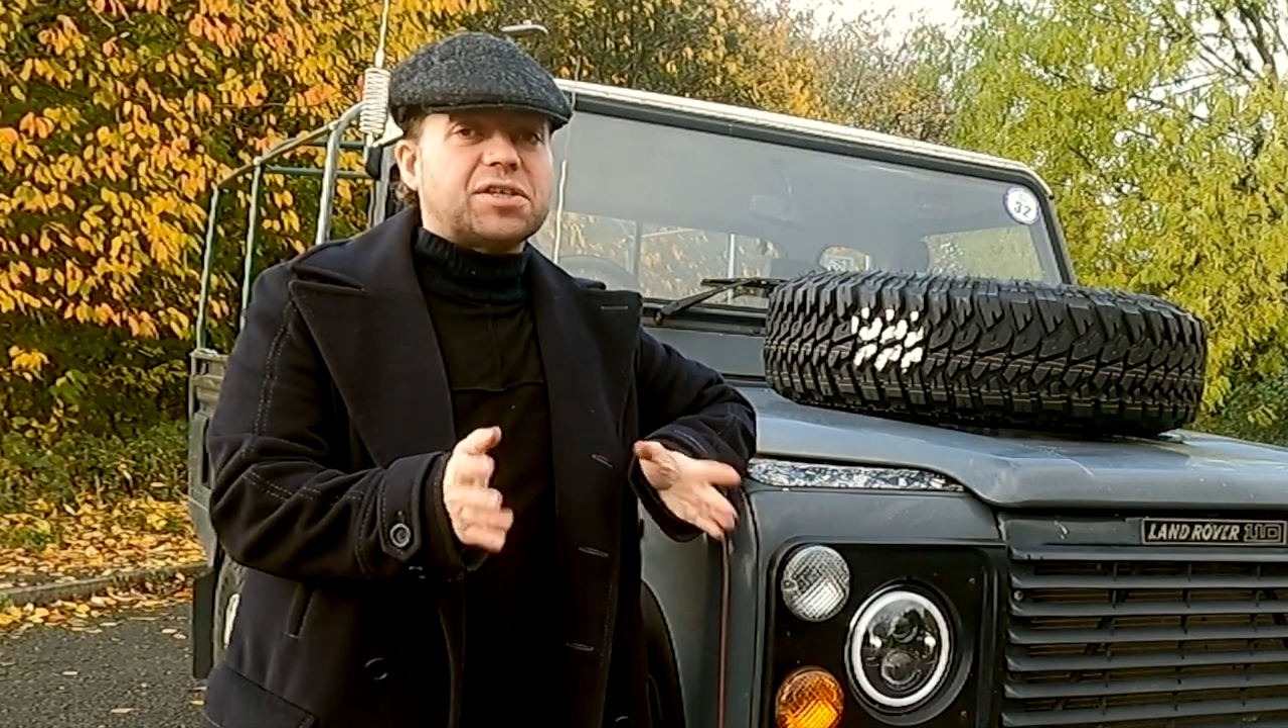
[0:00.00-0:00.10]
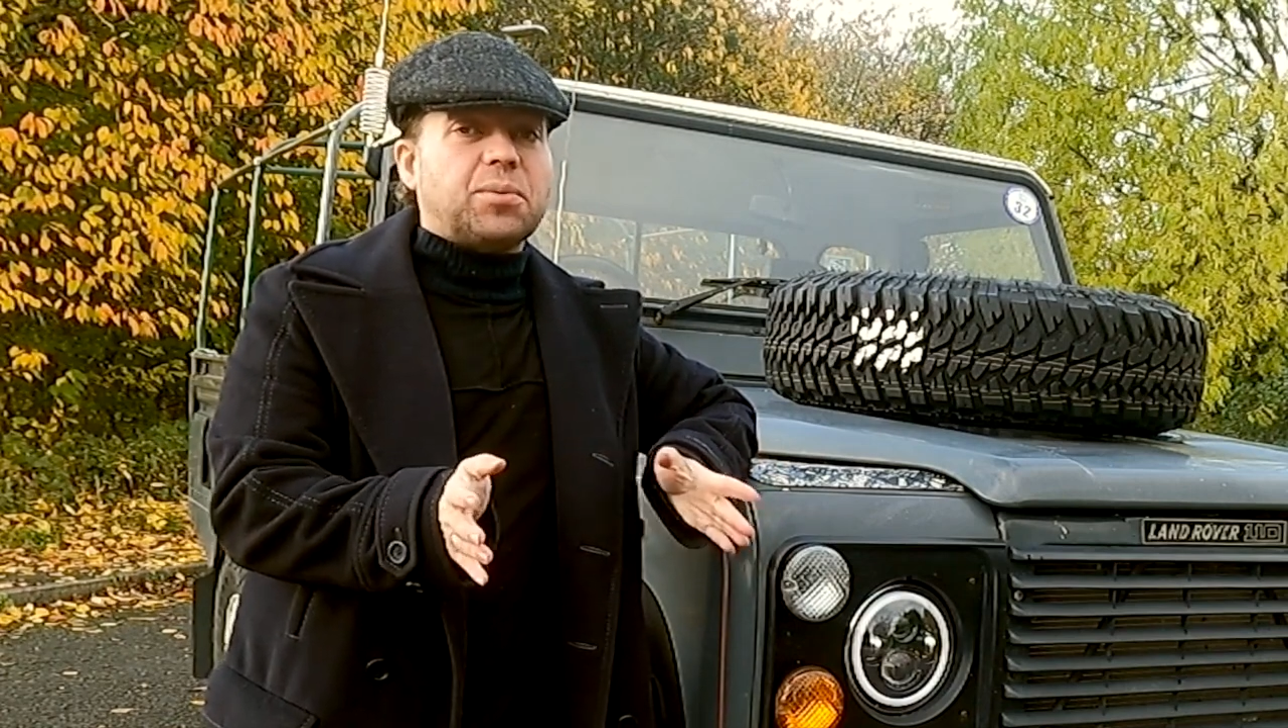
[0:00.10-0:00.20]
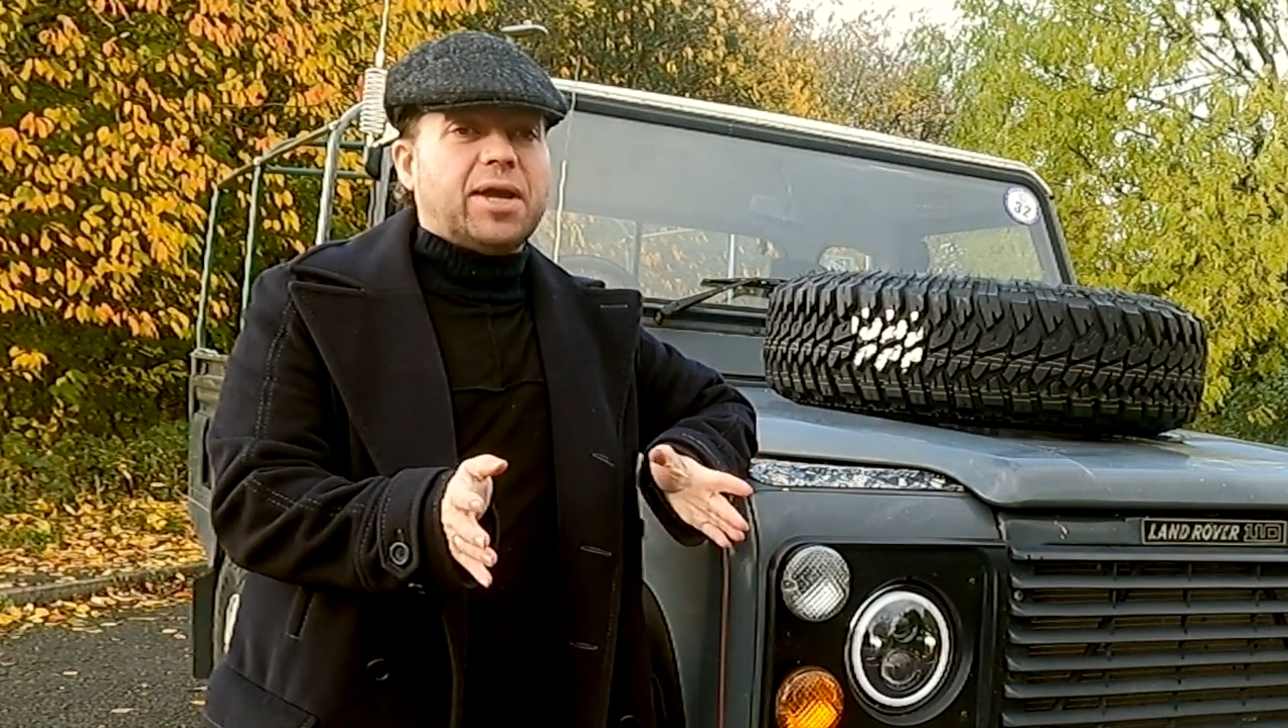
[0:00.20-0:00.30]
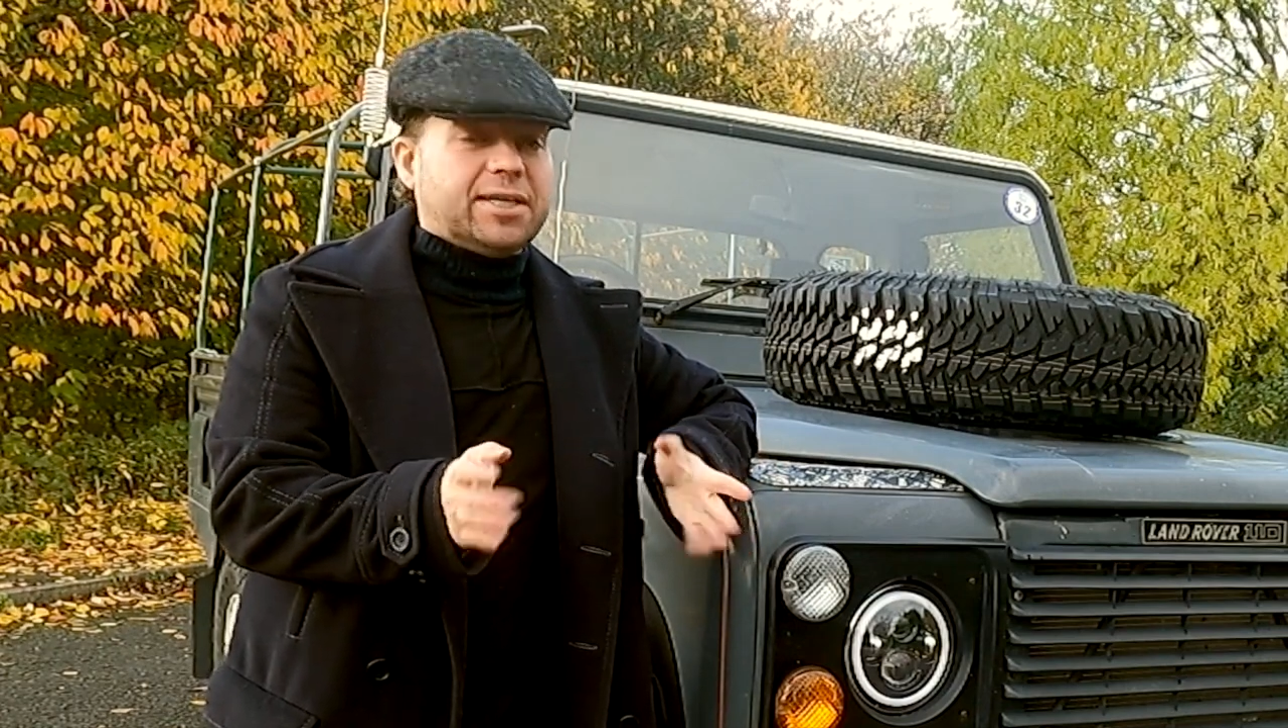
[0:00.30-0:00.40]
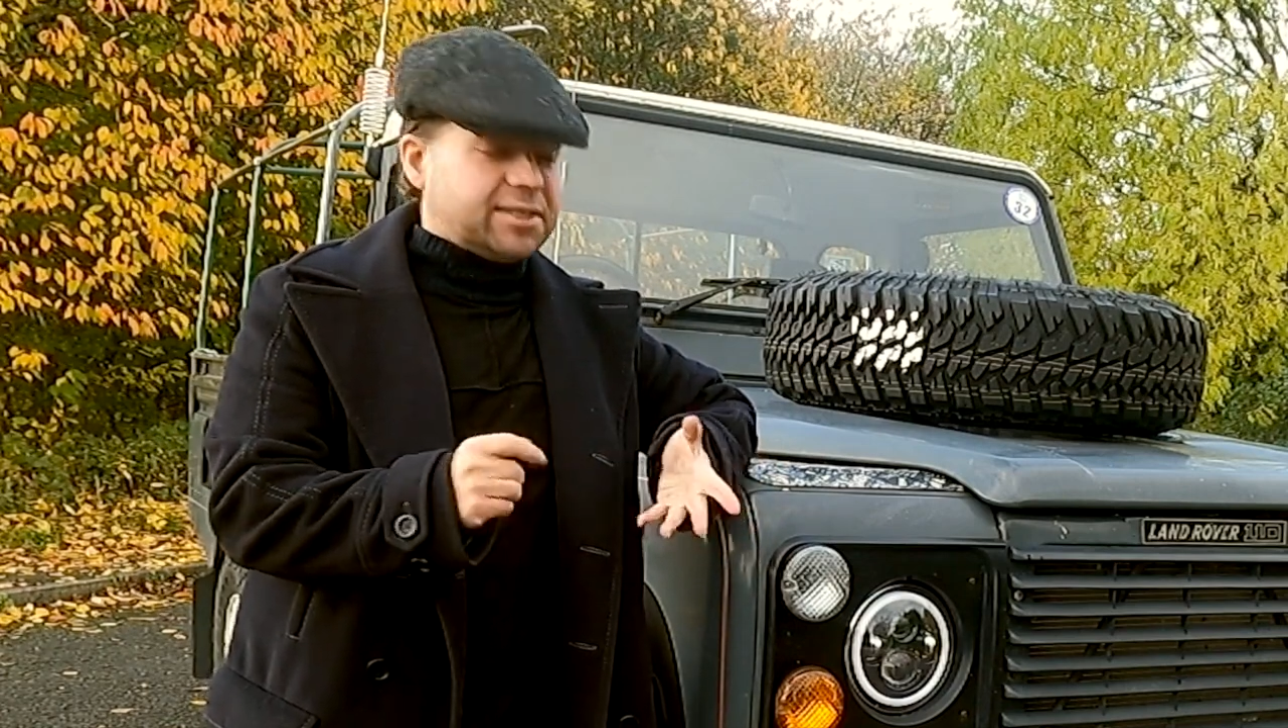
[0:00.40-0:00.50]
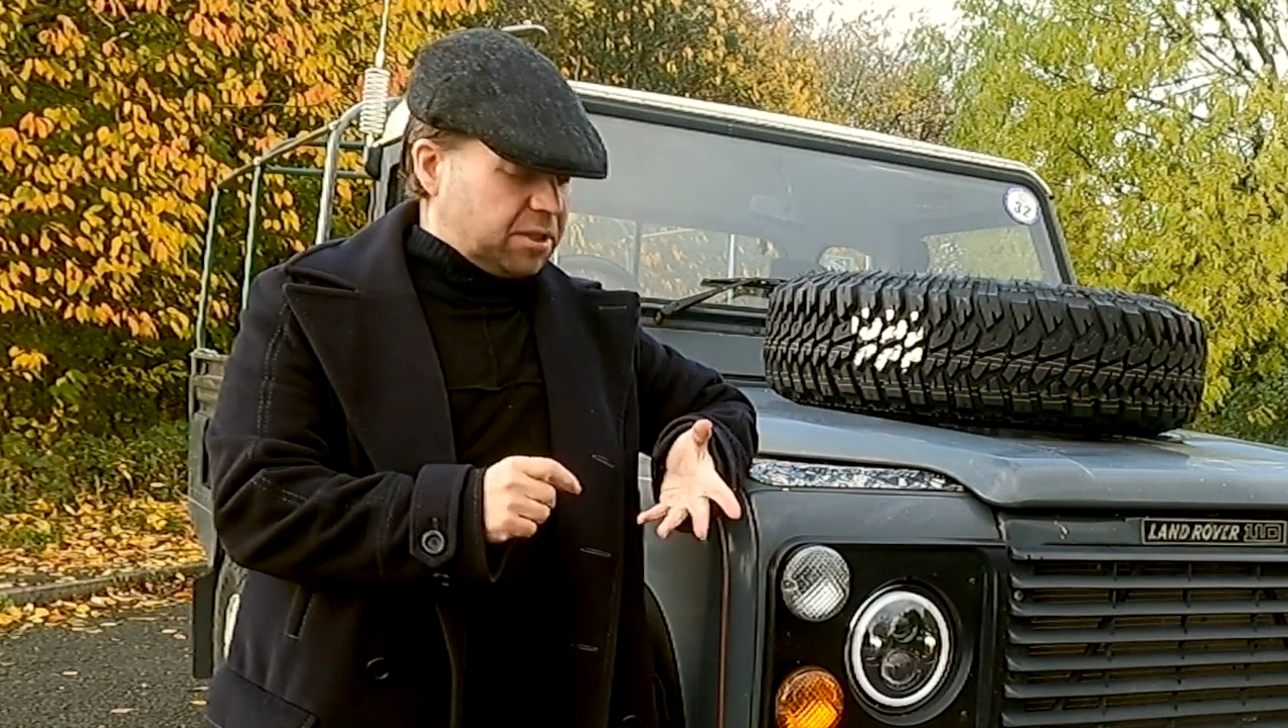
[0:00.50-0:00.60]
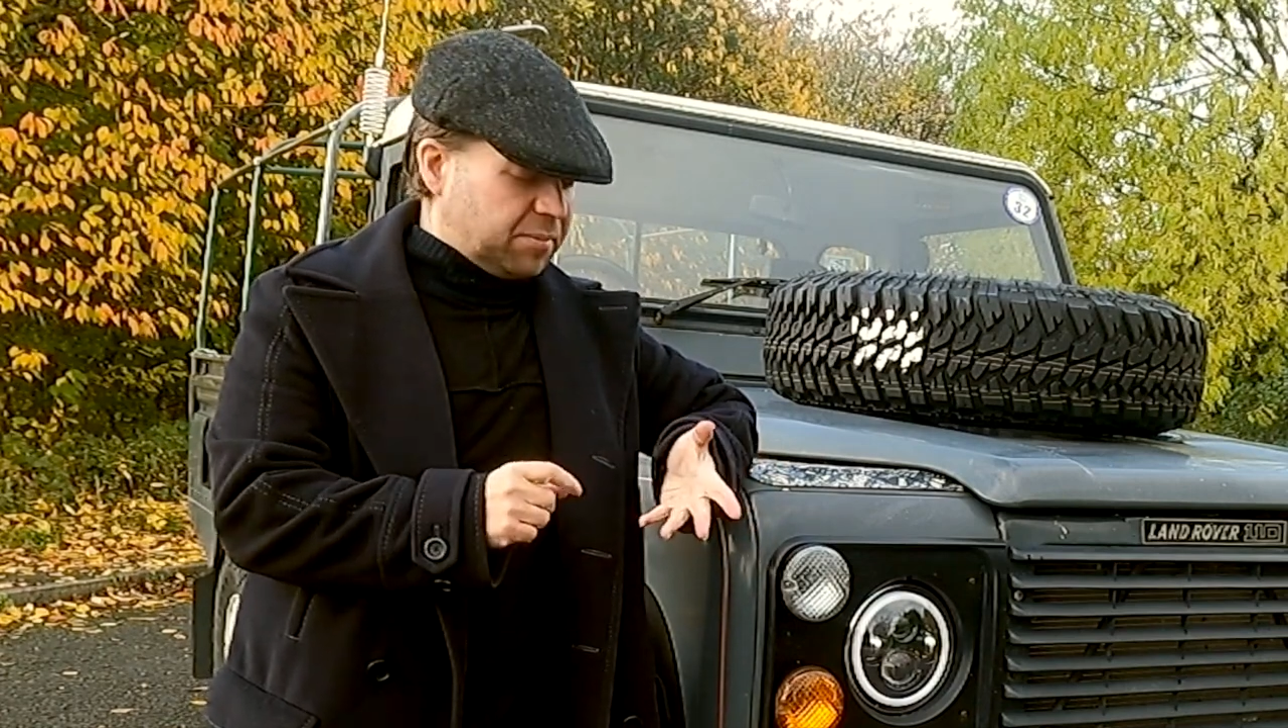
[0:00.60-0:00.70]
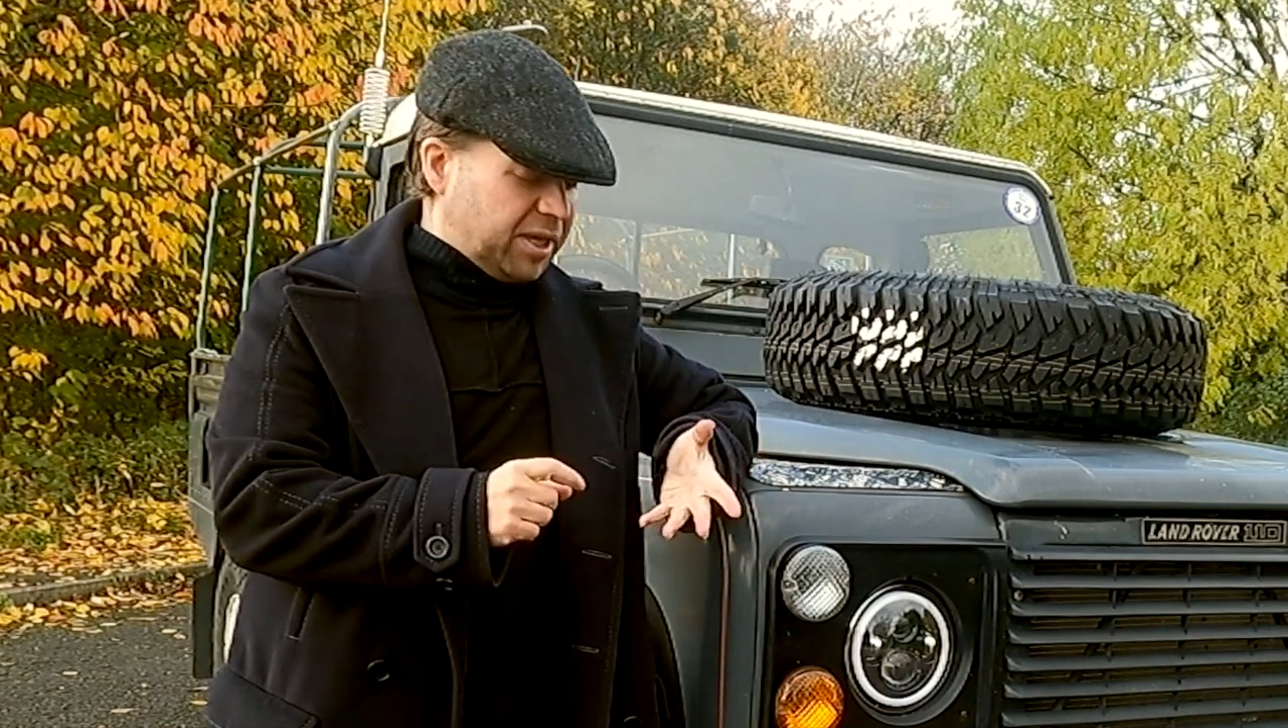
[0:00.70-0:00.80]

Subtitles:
that we asked at the